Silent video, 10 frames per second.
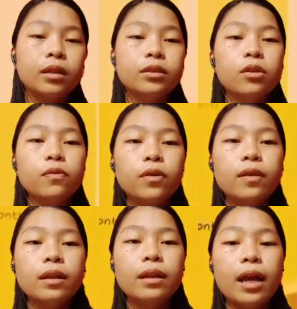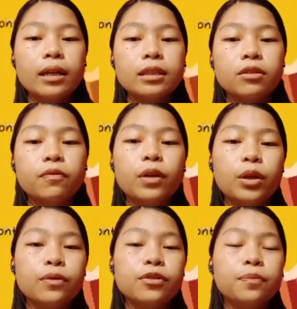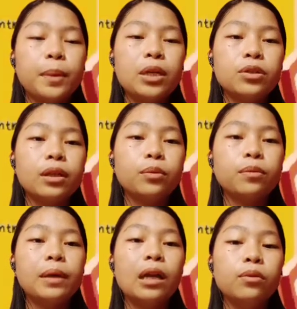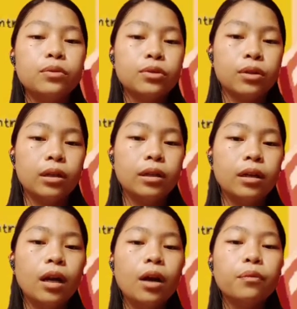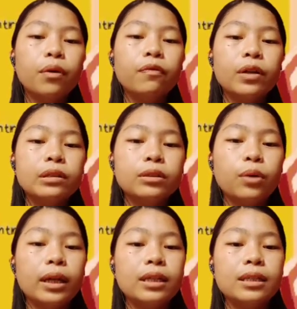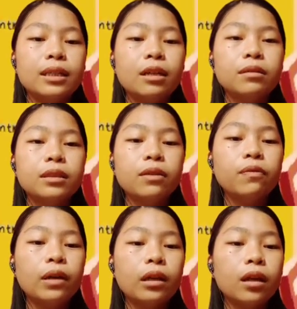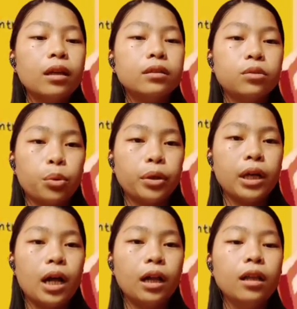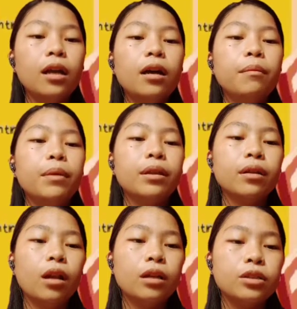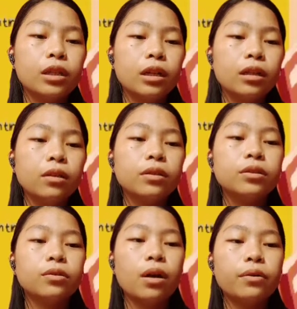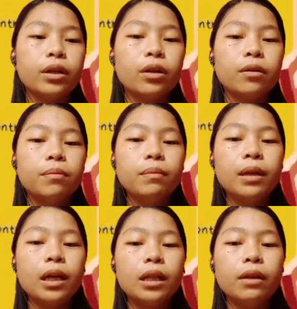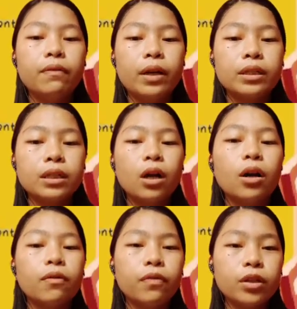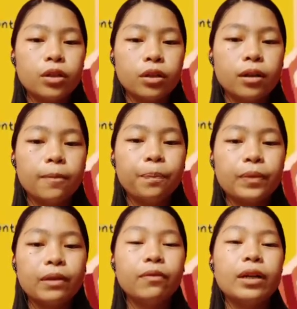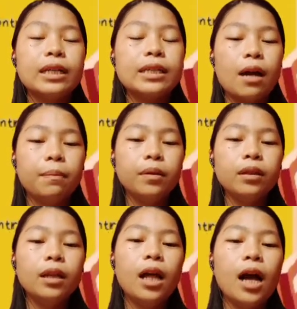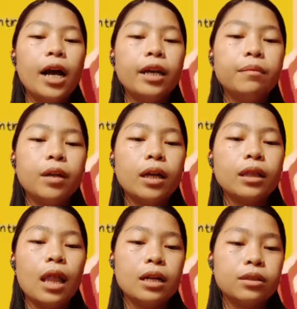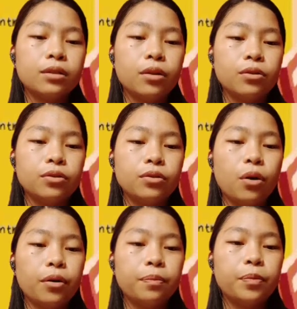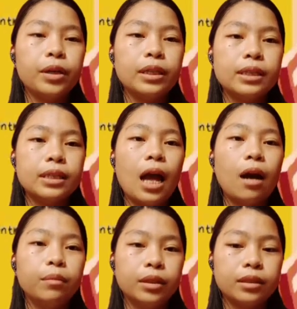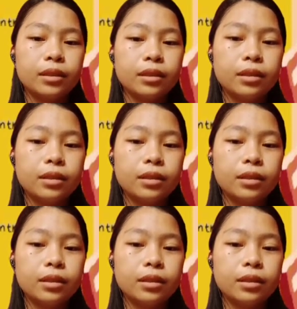So for the next figure of speech, that would be allusion, refers to any scientific, historical, mythological, literary, or biblical event or figure. For example, I am not Lazarus nor Prince Hamlet.